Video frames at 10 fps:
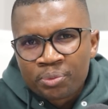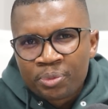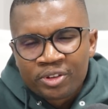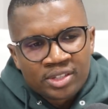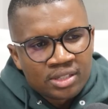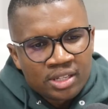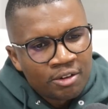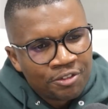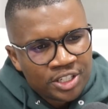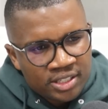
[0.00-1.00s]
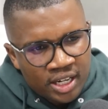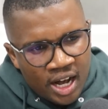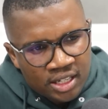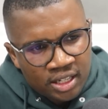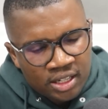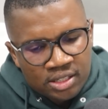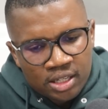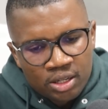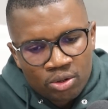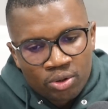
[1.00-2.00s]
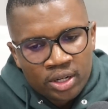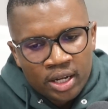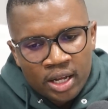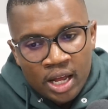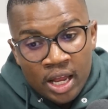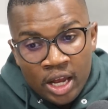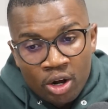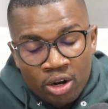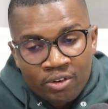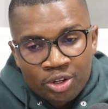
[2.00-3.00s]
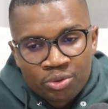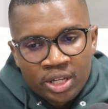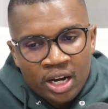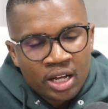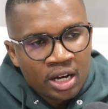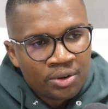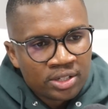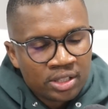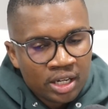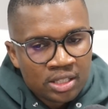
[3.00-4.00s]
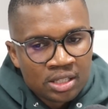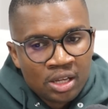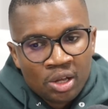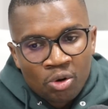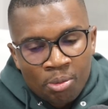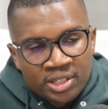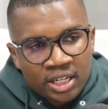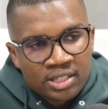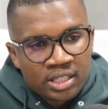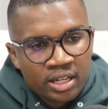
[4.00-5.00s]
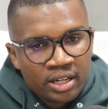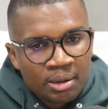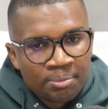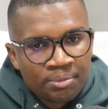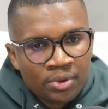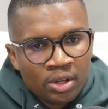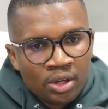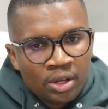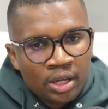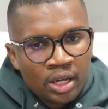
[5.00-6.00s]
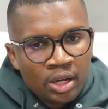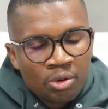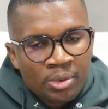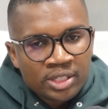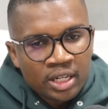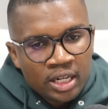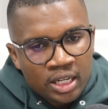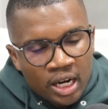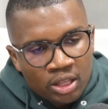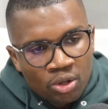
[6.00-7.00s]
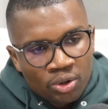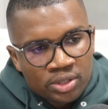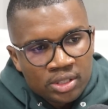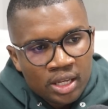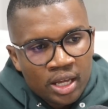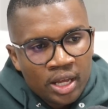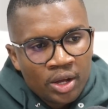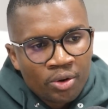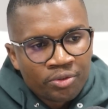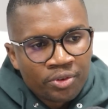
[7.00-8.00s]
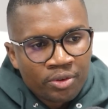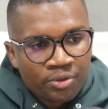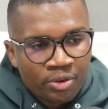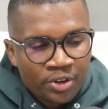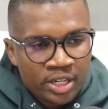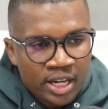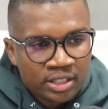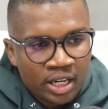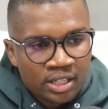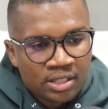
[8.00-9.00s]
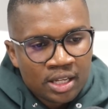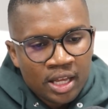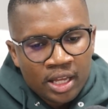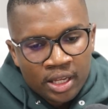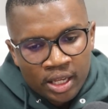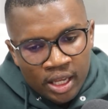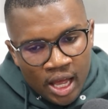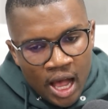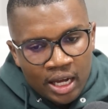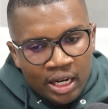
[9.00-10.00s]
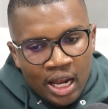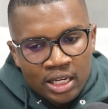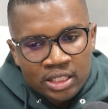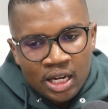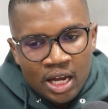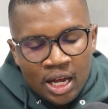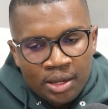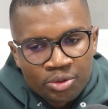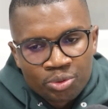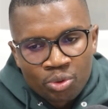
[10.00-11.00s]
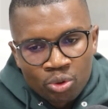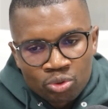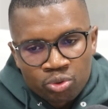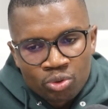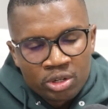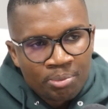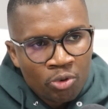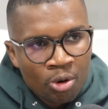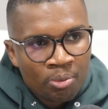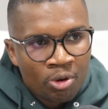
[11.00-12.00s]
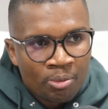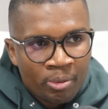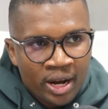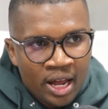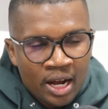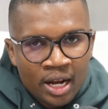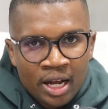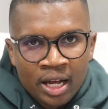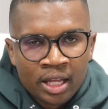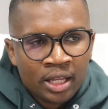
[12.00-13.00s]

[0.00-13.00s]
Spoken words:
be selfish as a country and say, look, a lot of our youth are running around the streets. We must reskill them. We must create corridors of industries, agriculture. You go to Limpopo, Mpumalanga,